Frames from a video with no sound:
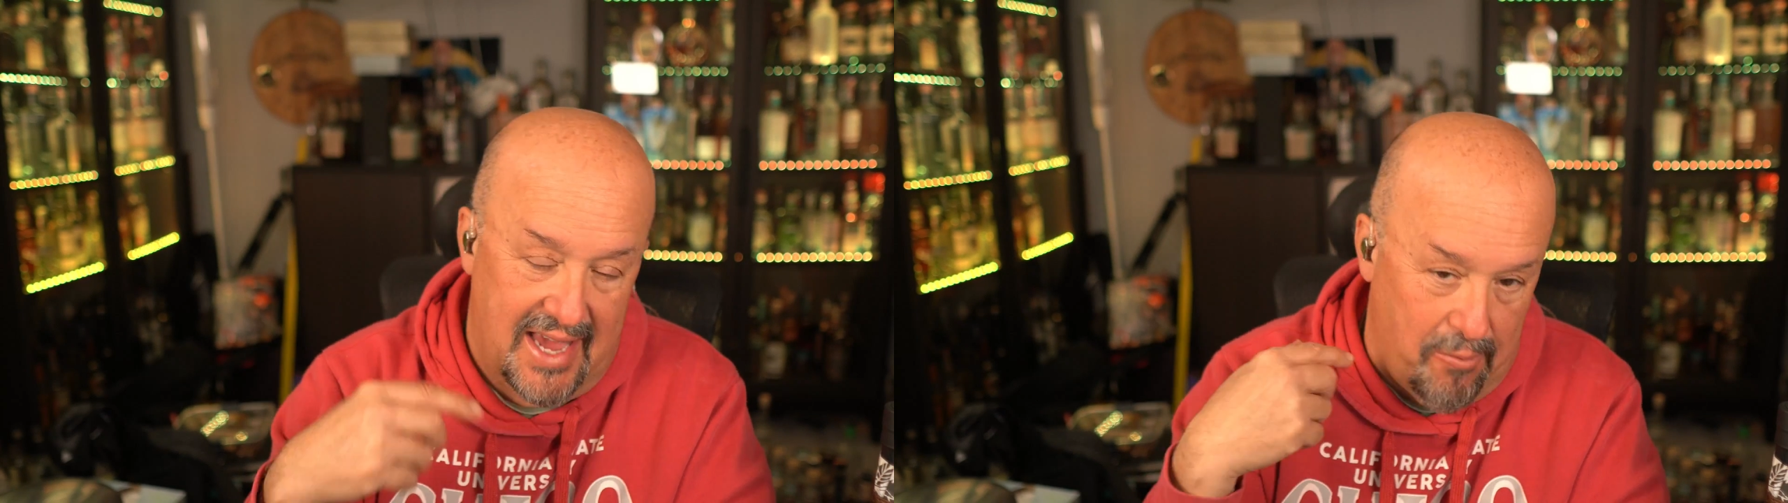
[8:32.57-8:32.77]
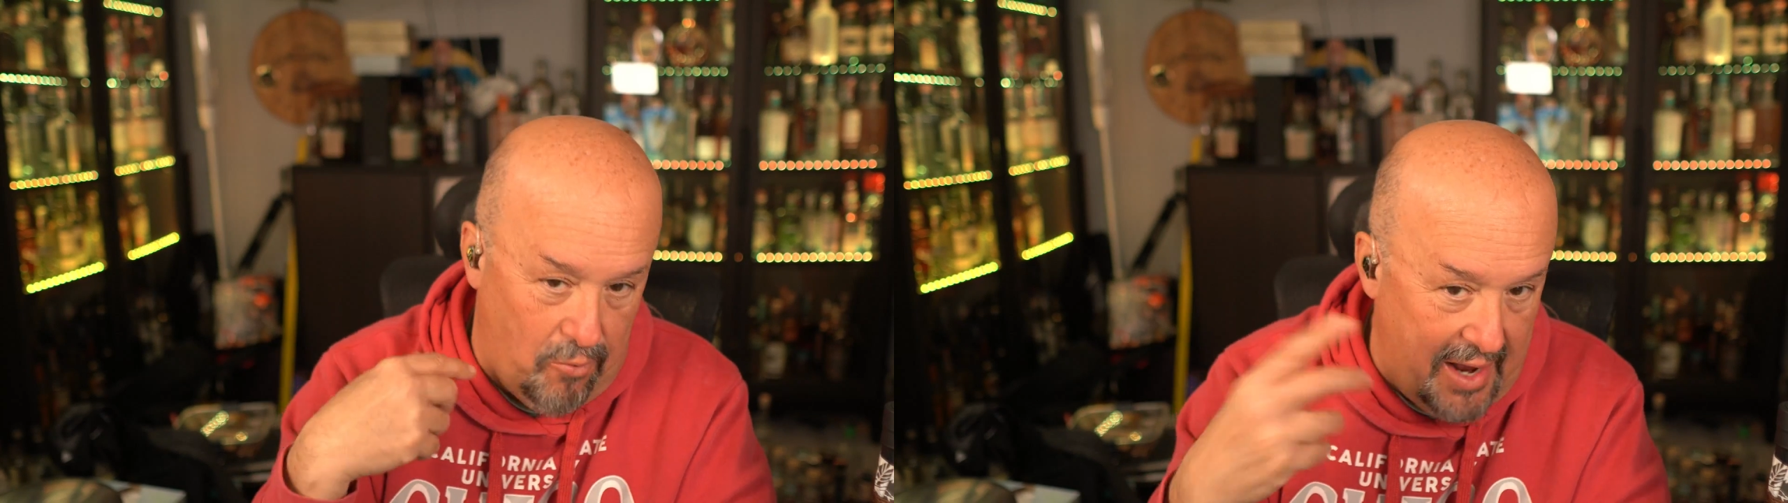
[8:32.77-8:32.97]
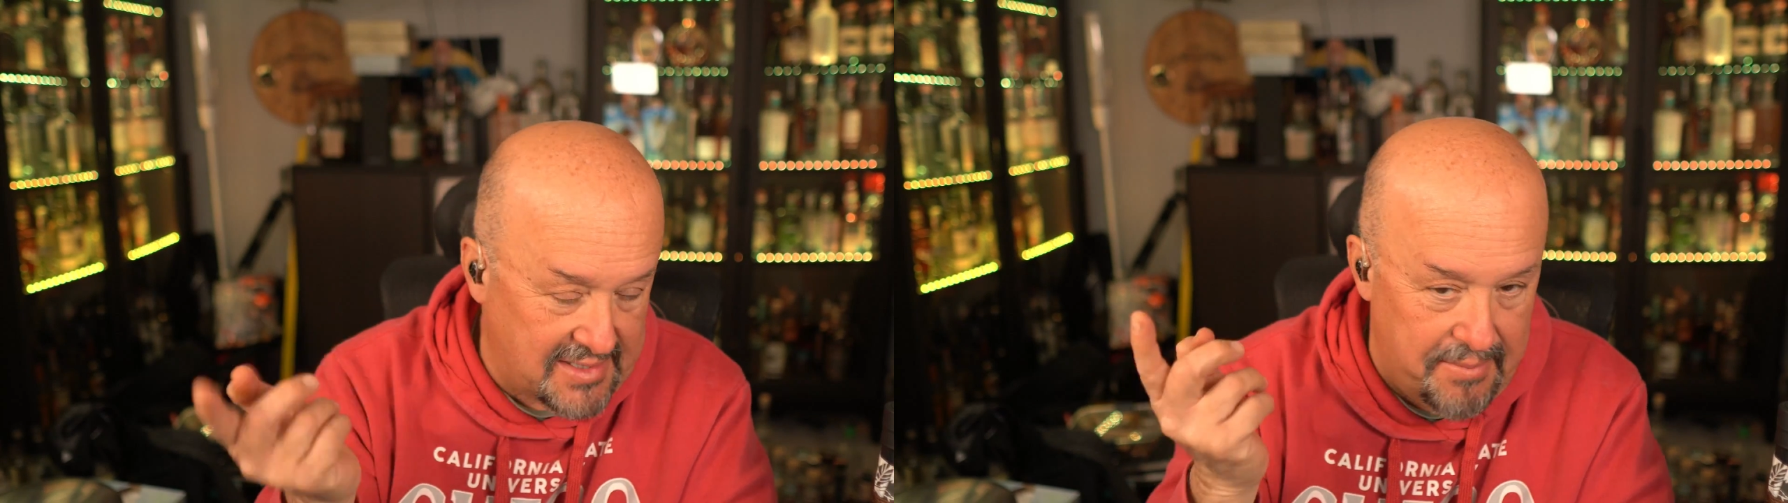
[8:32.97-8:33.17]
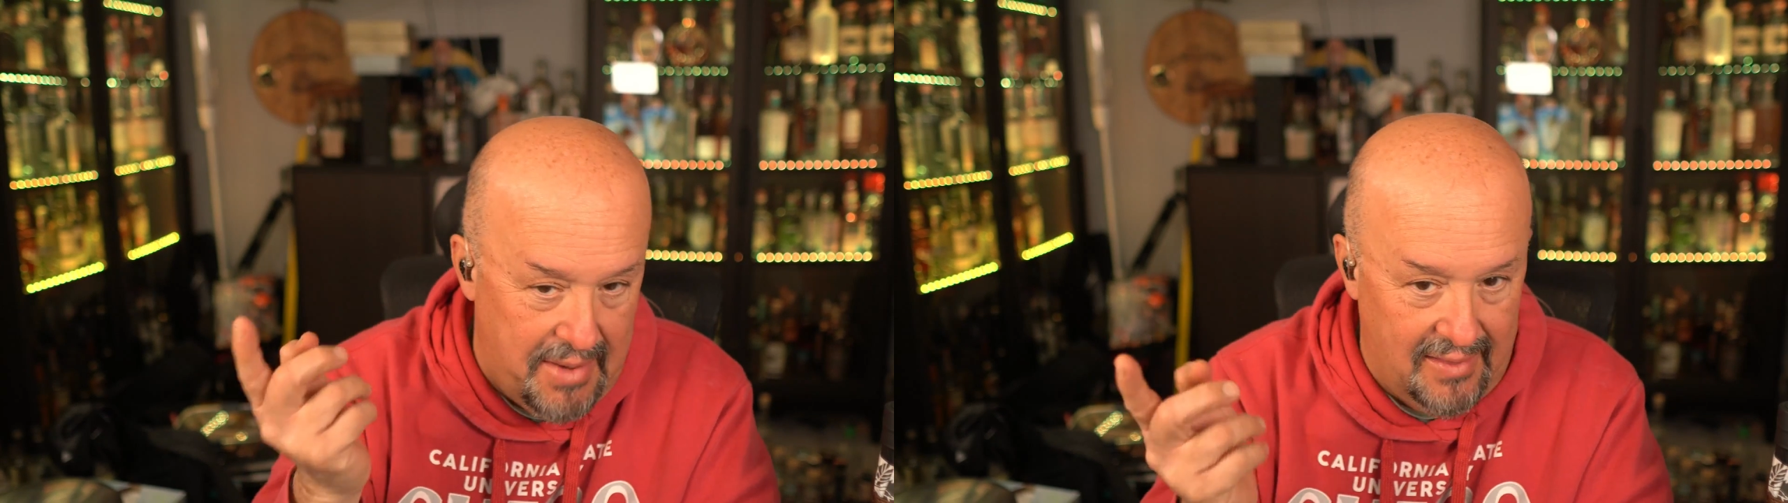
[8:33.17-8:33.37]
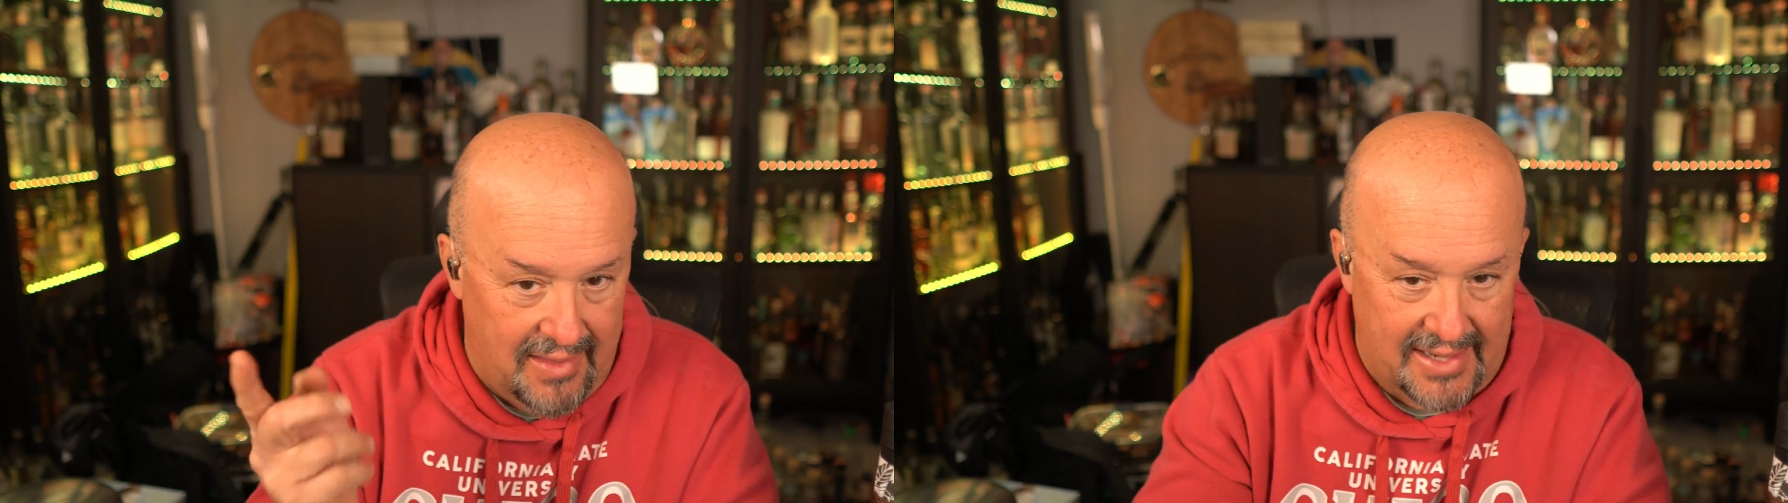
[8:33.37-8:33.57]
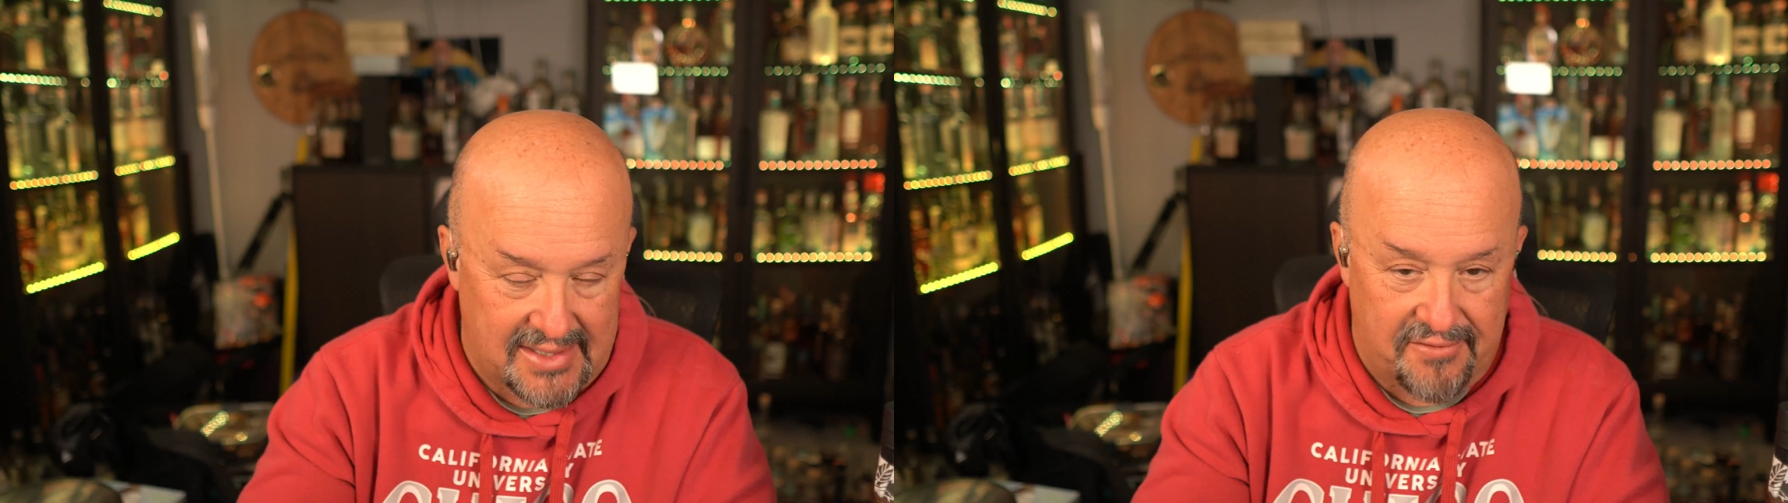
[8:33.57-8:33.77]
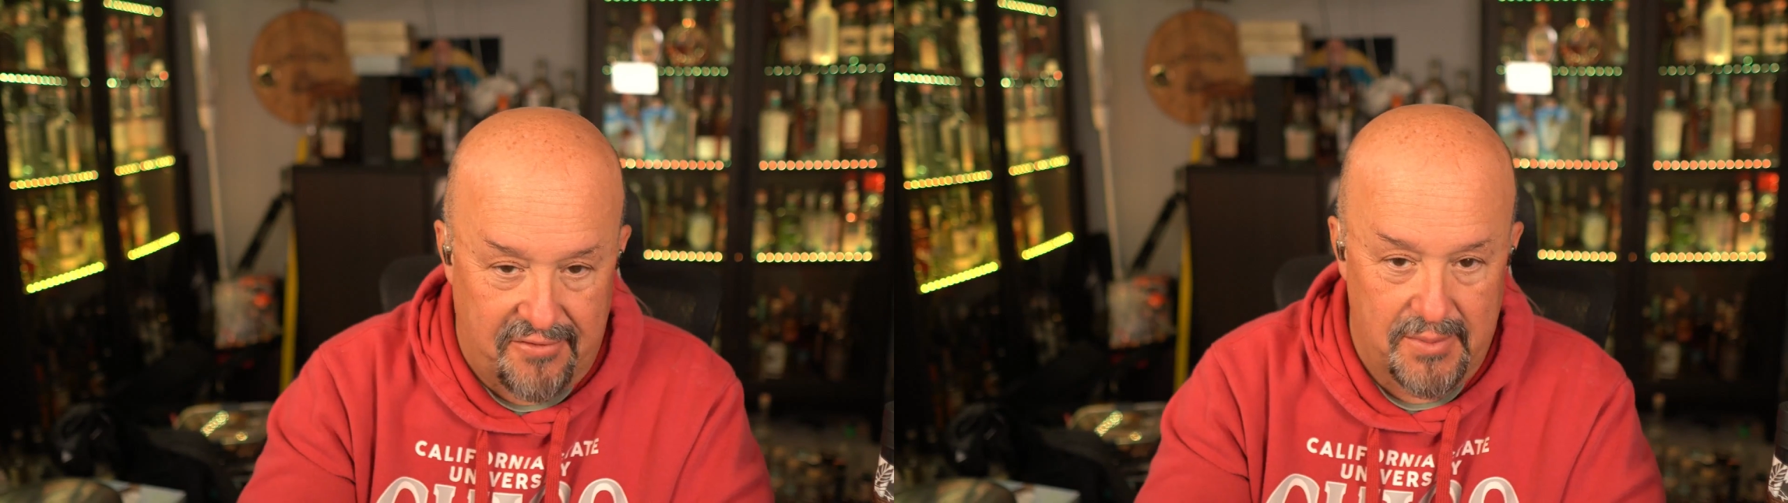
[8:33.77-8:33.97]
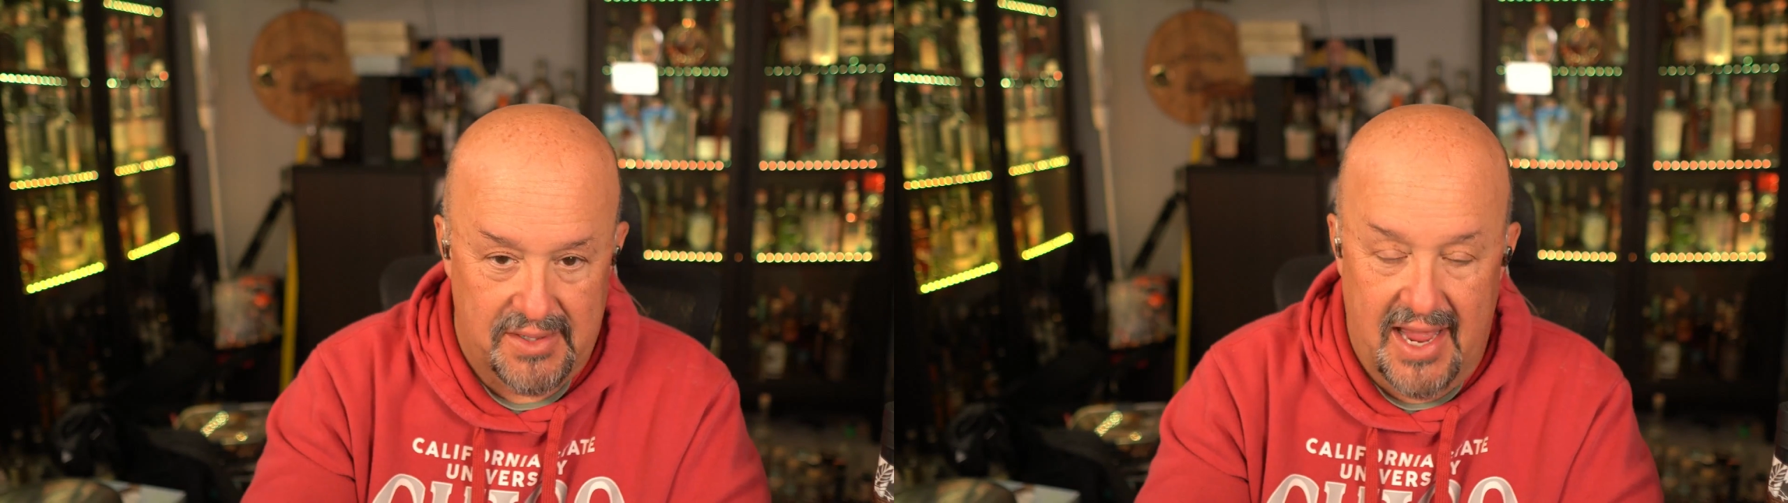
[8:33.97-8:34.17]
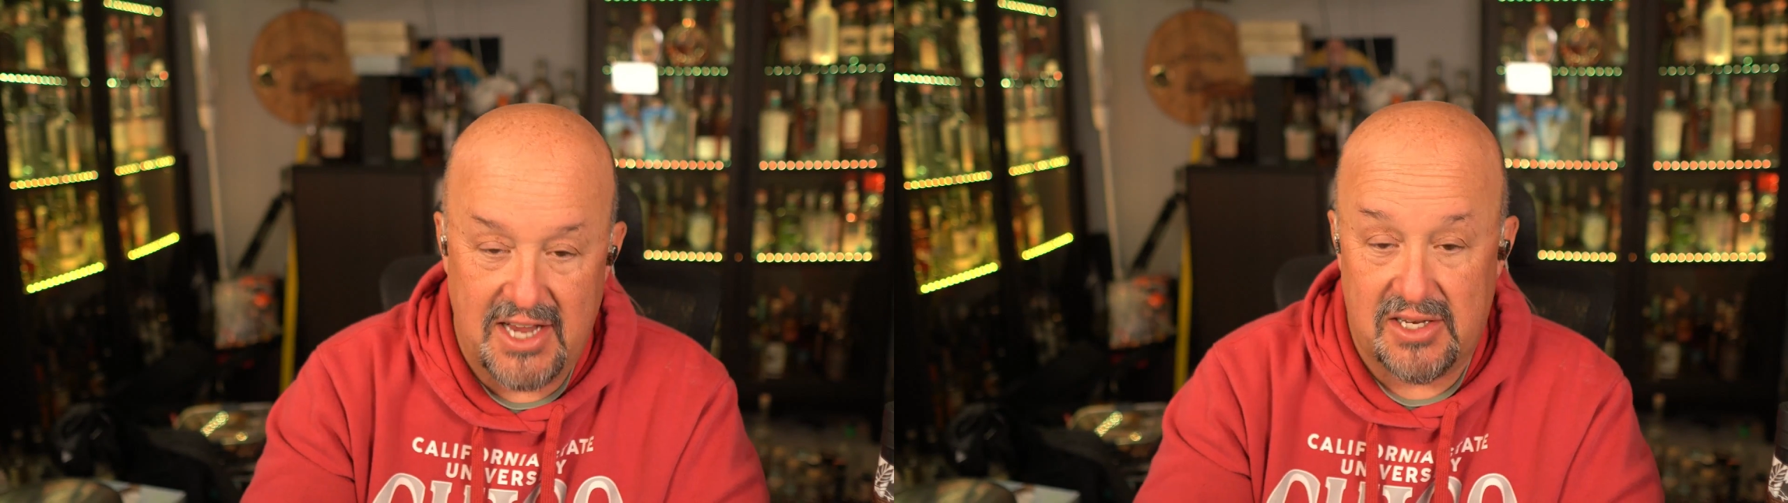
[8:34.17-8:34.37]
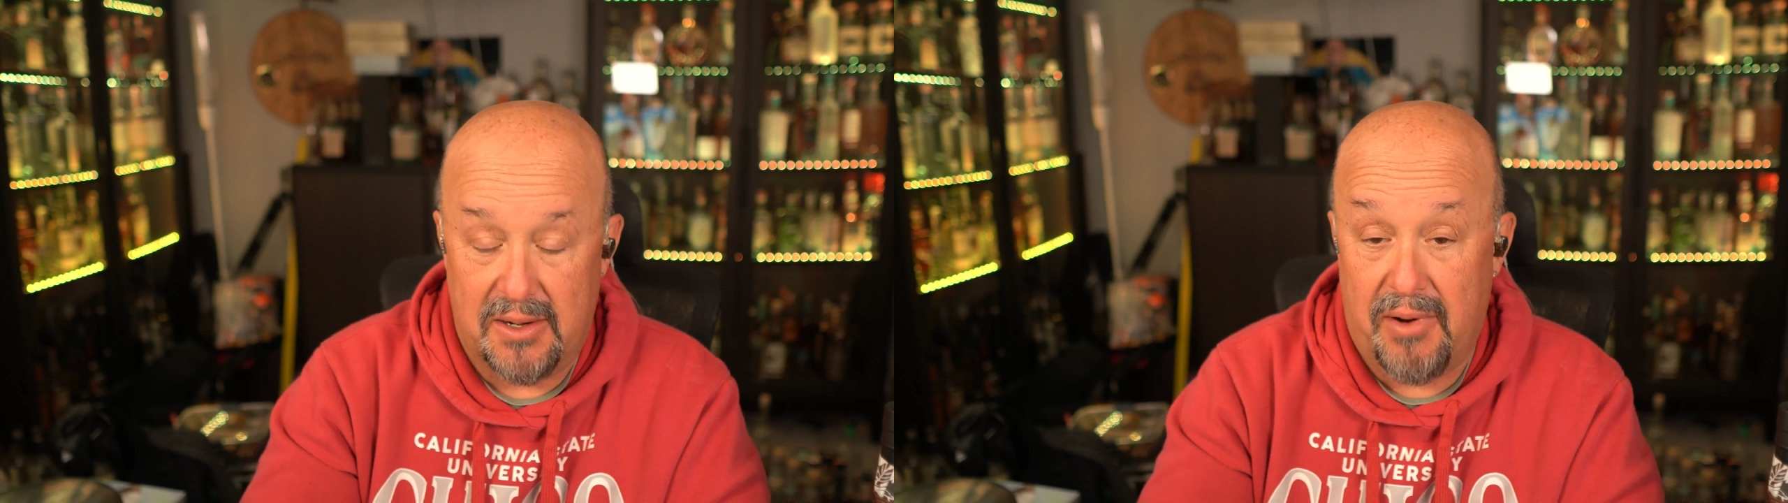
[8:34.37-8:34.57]
it went to malolactic
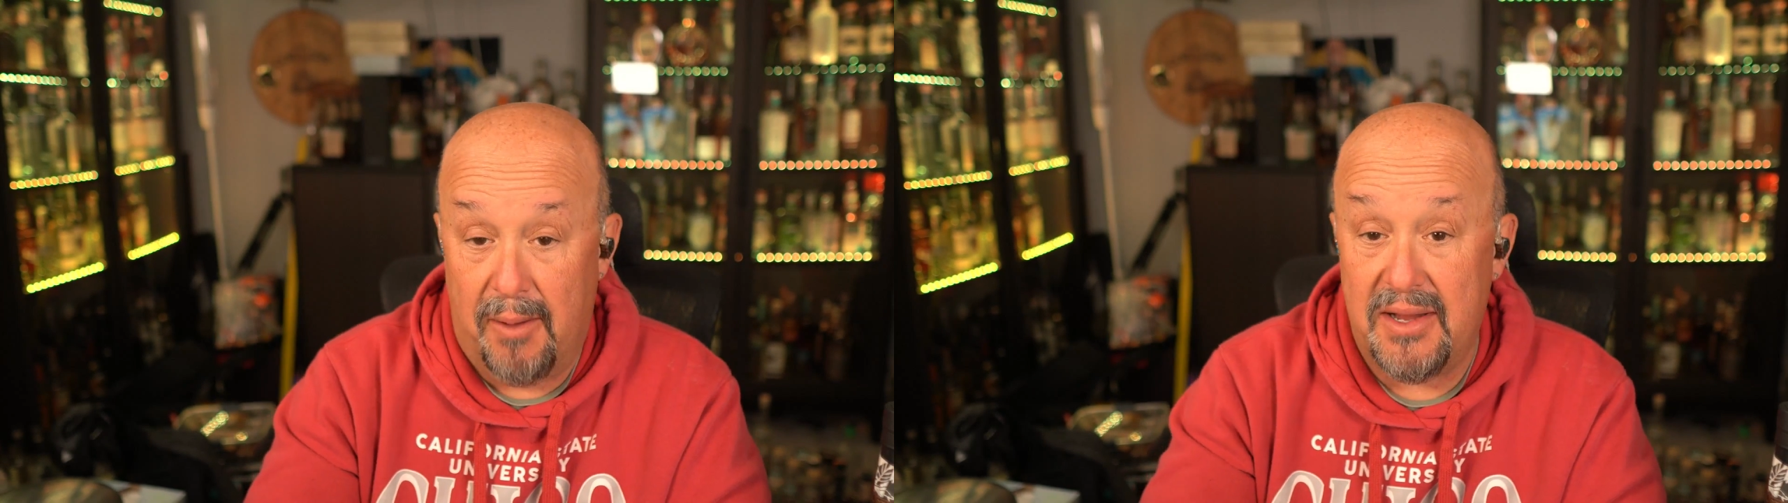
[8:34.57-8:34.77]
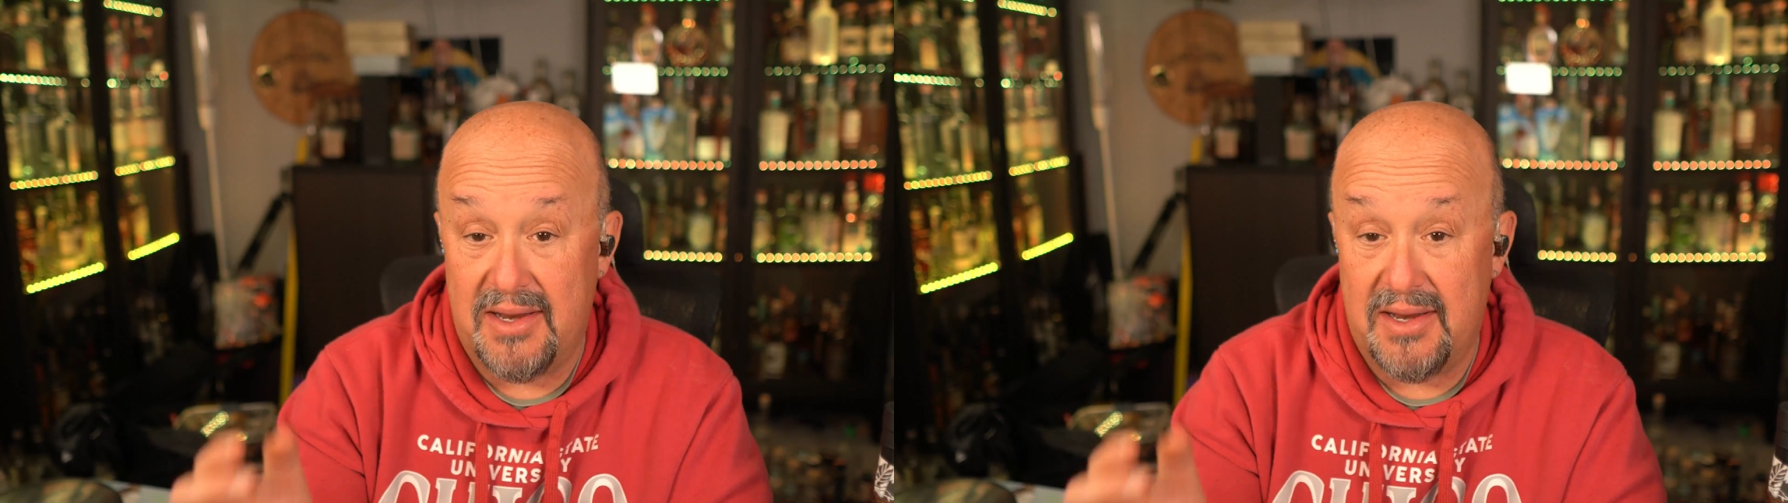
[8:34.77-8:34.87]
fermentation and probably